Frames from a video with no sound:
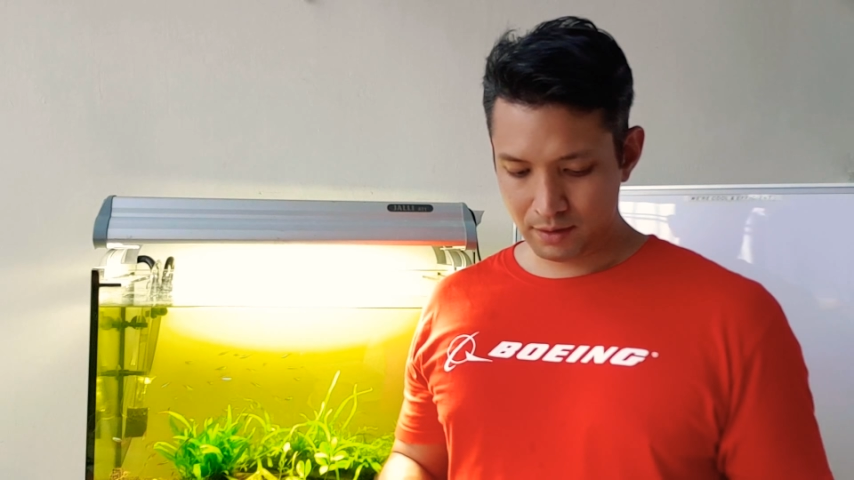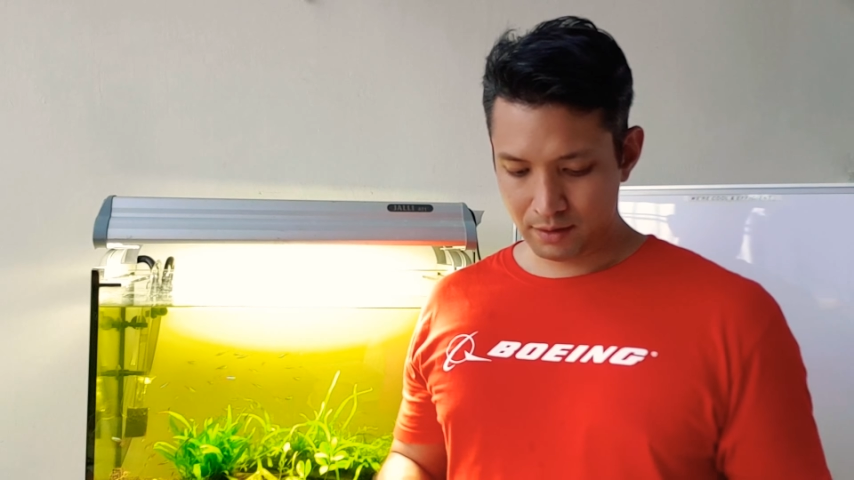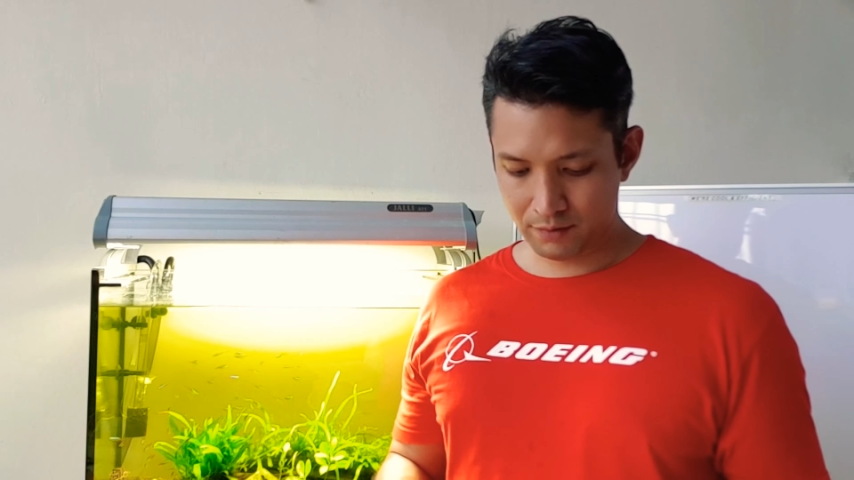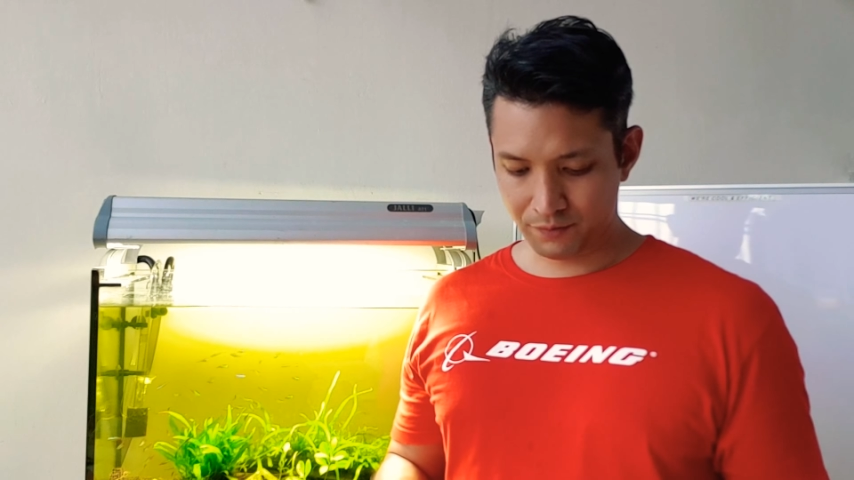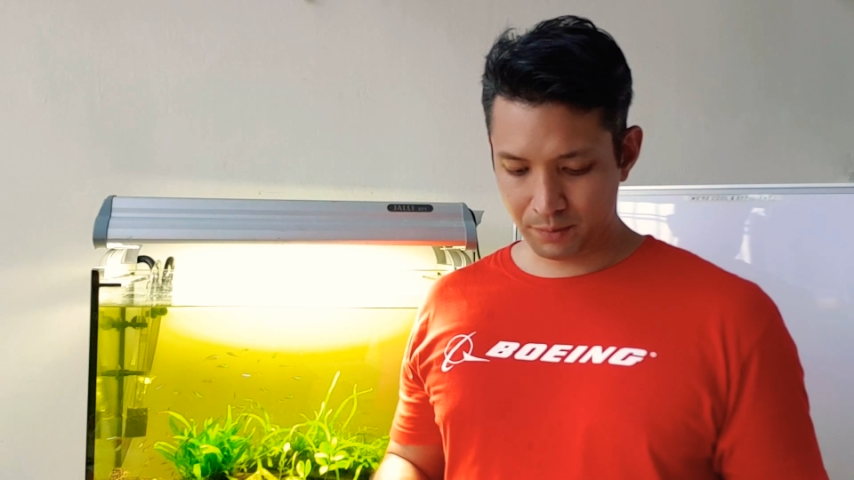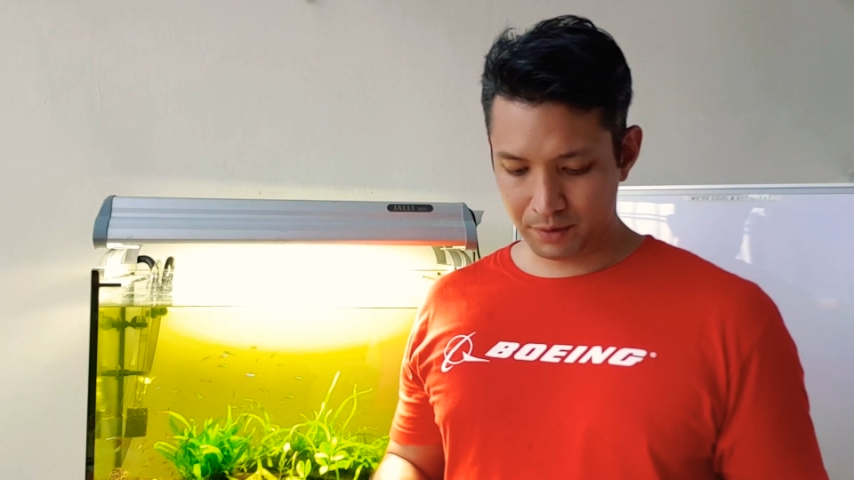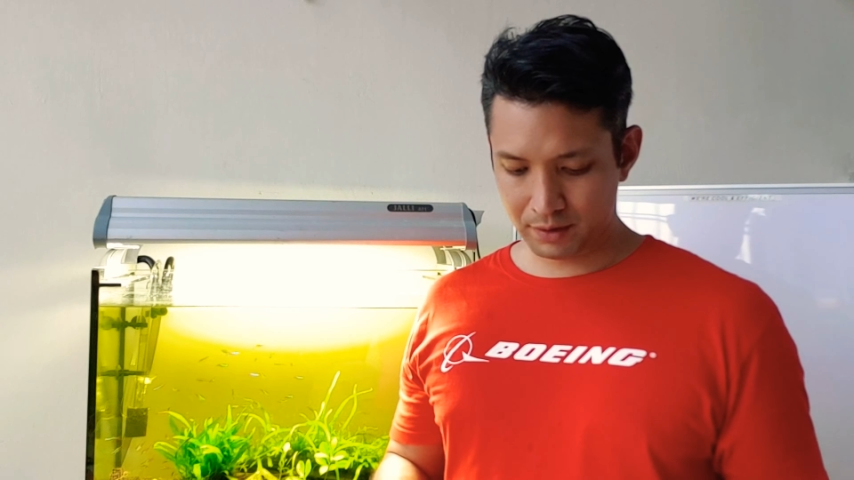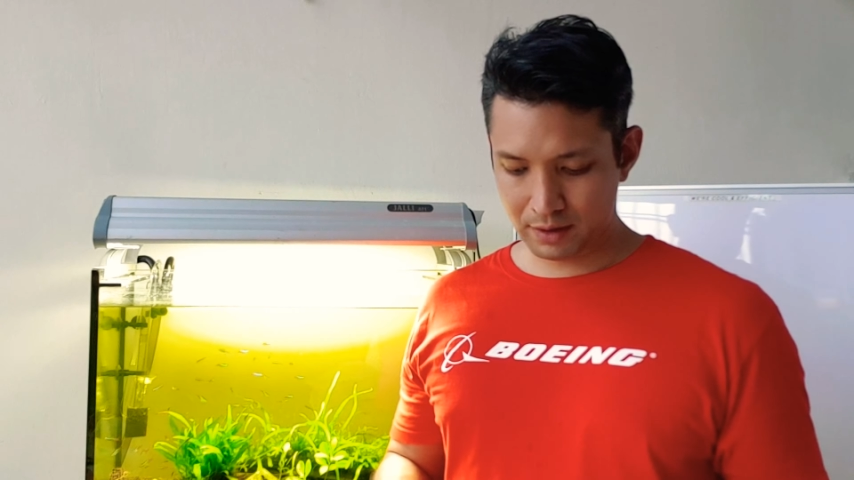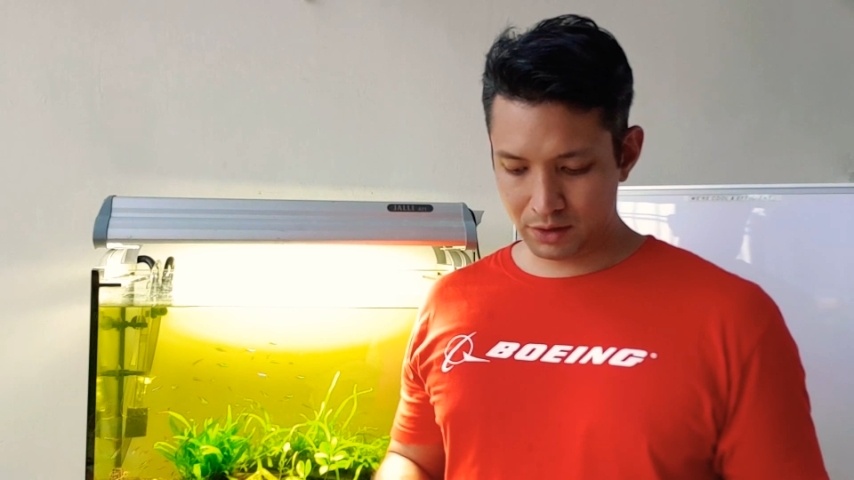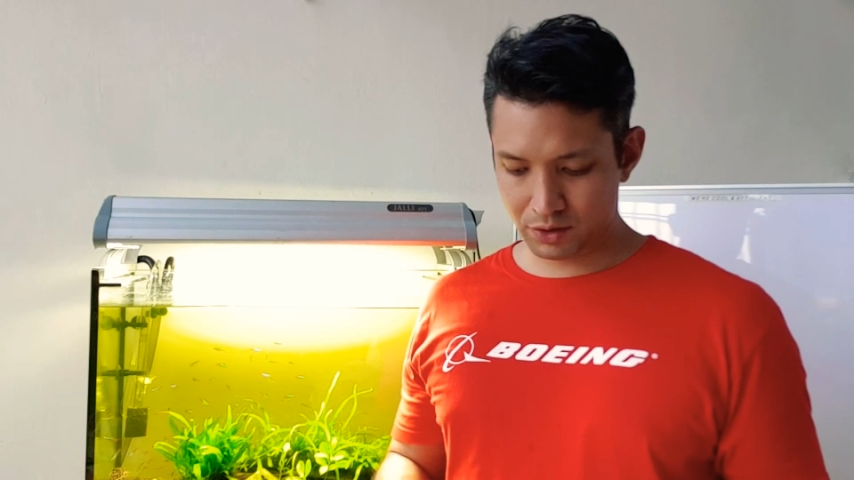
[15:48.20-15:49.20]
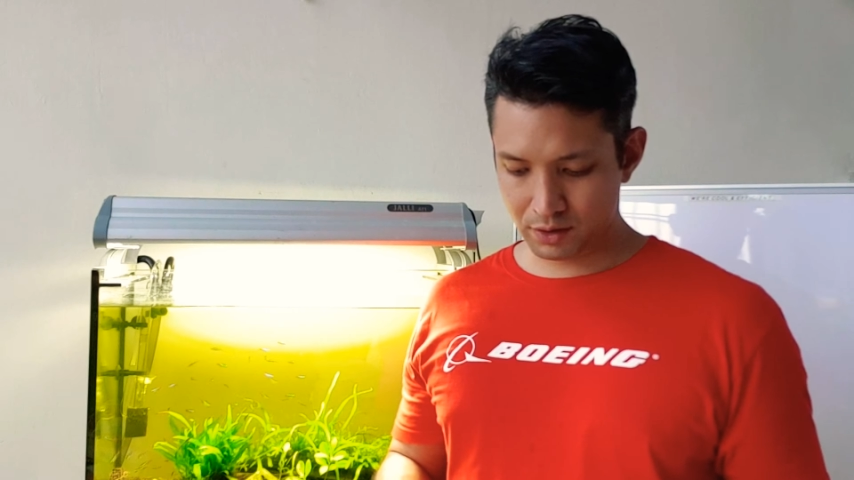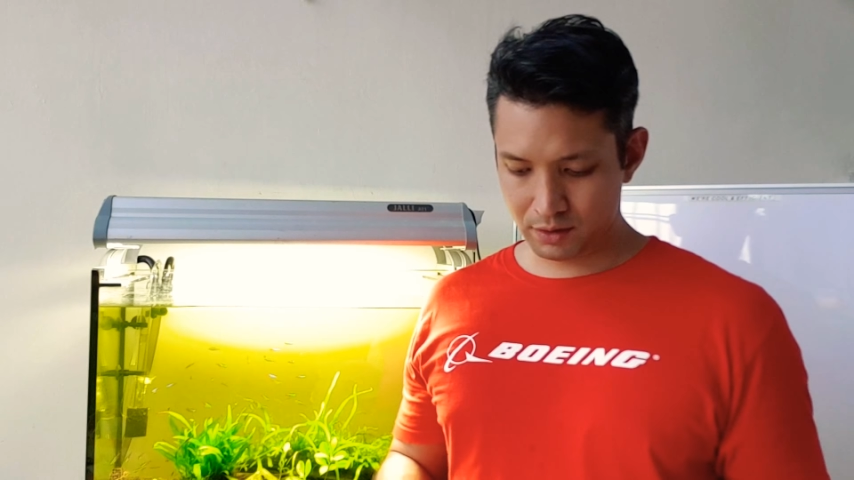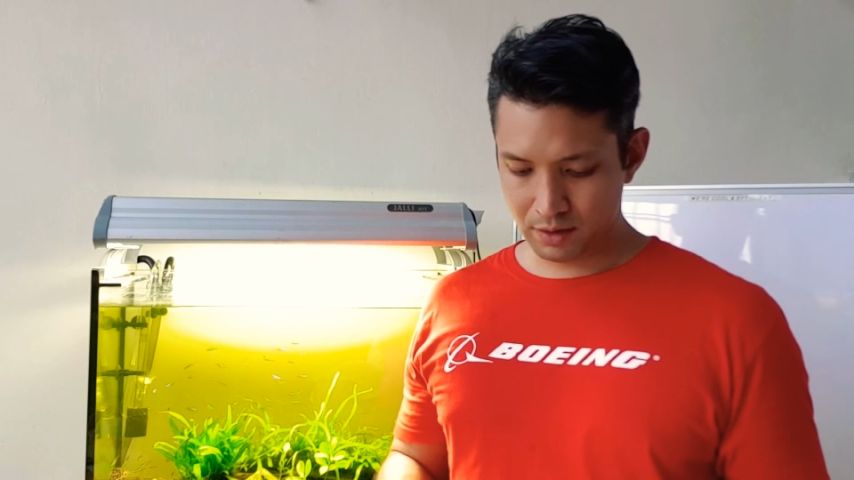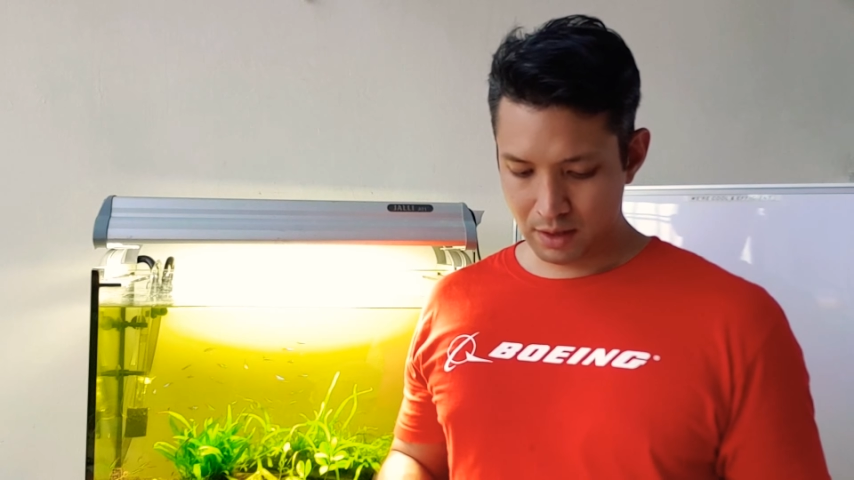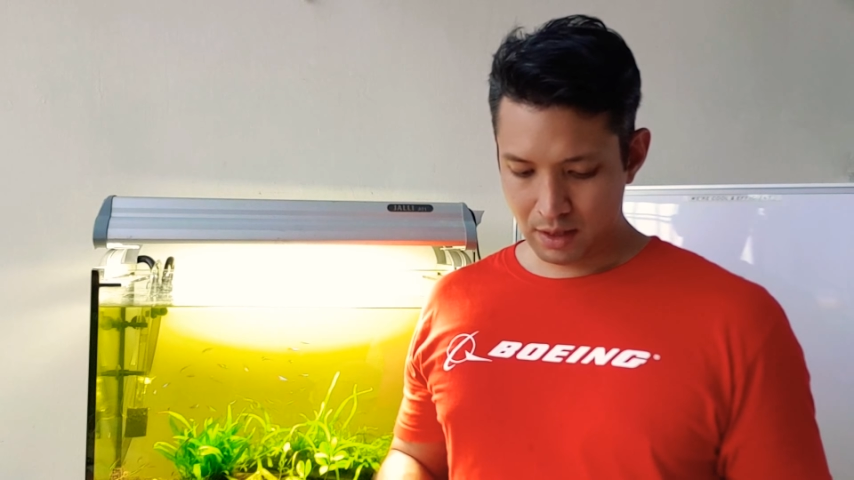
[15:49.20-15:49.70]
in fermentation,
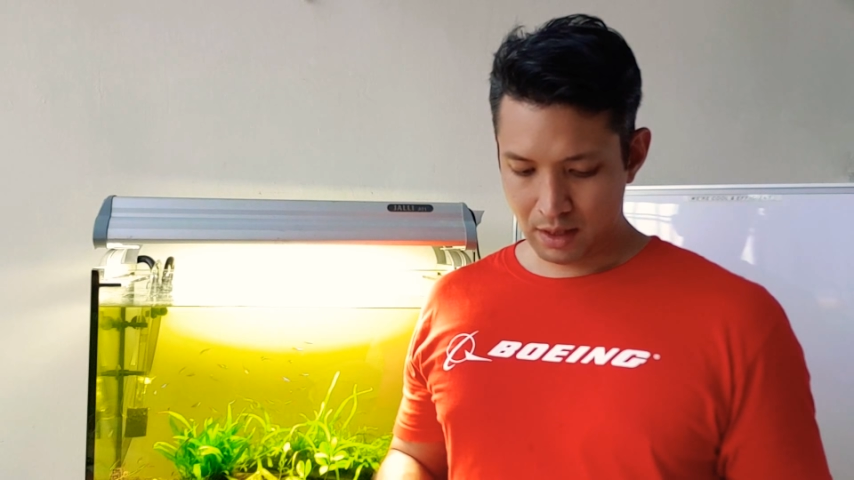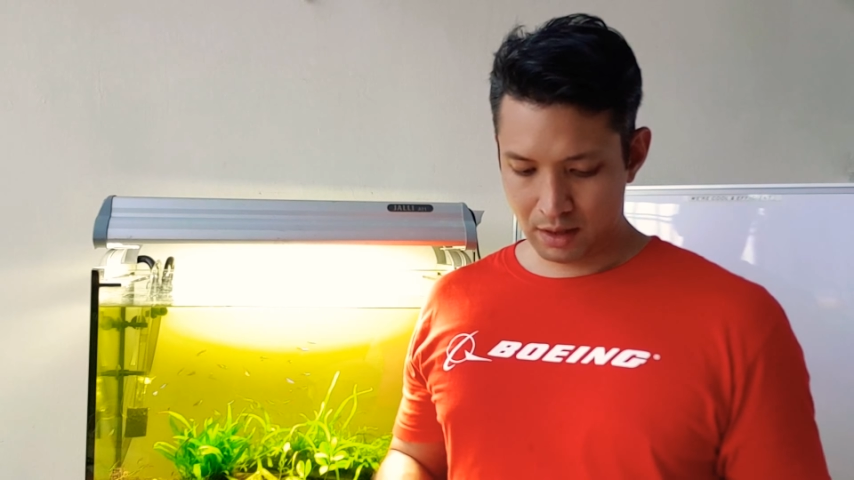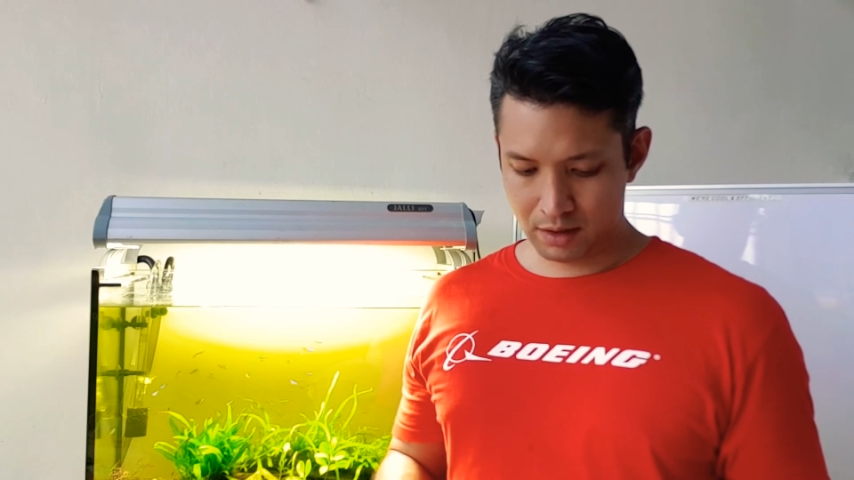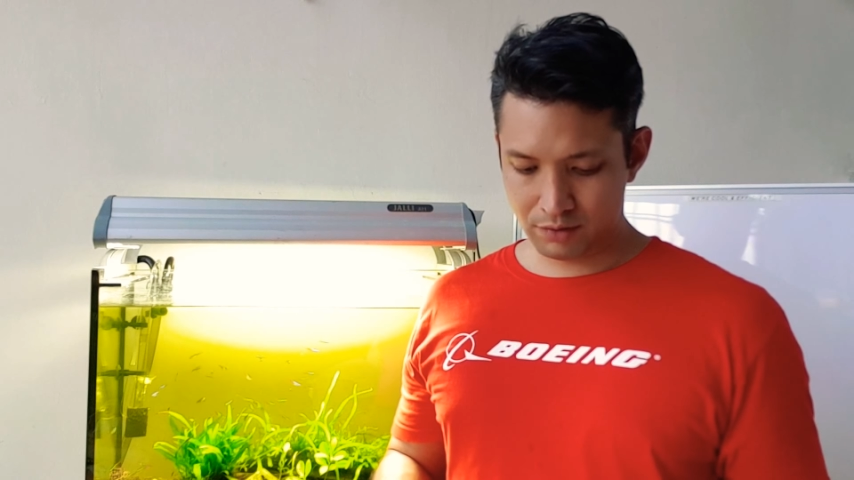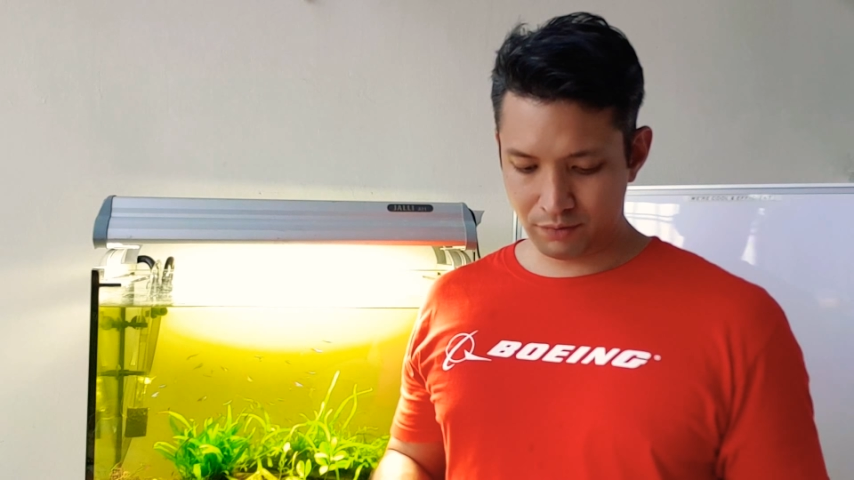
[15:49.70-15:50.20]
and this